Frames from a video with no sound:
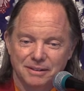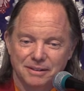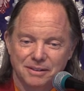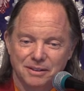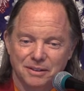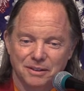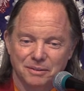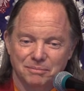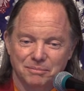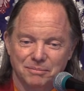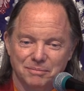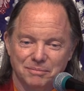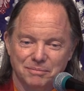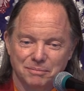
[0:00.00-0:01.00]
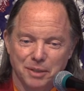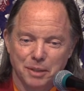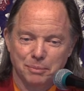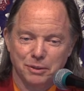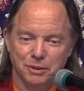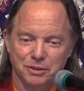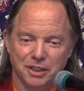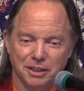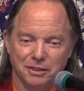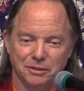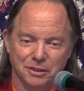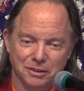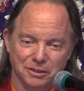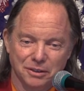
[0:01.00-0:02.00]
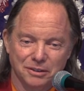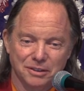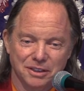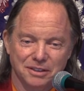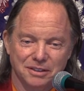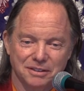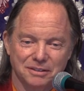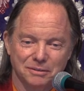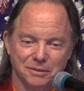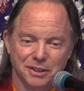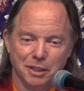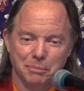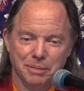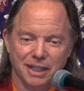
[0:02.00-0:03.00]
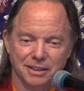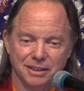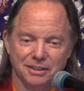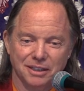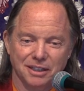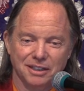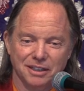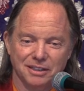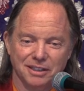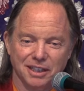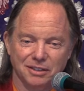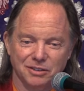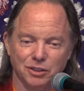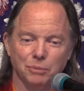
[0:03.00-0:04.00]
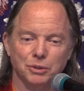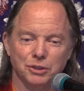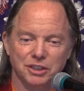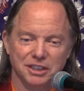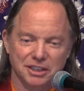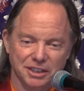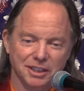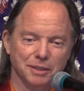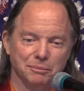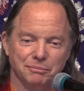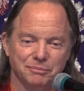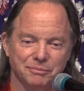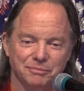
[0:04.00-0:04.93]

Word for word: So people who take good notes, when they pass it on, it sounds almost the same.